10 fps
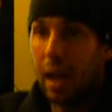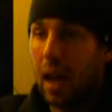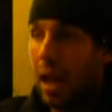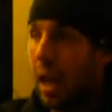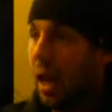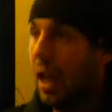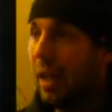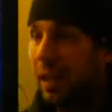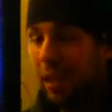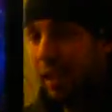and I
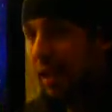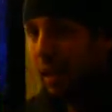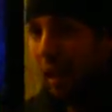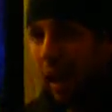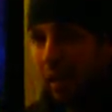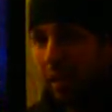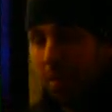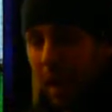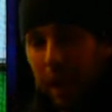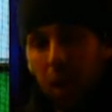
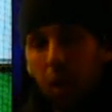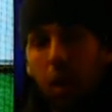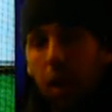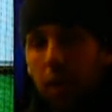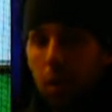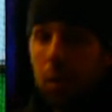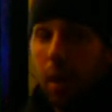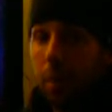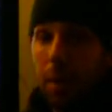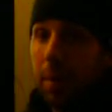said, man, I don't know how they
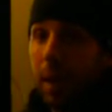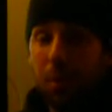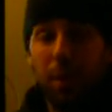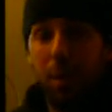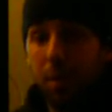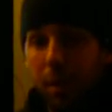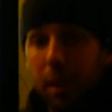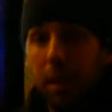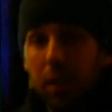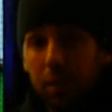do that. Maybe that's why they're
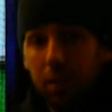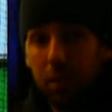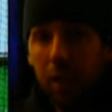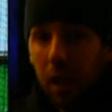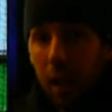big leaguers. And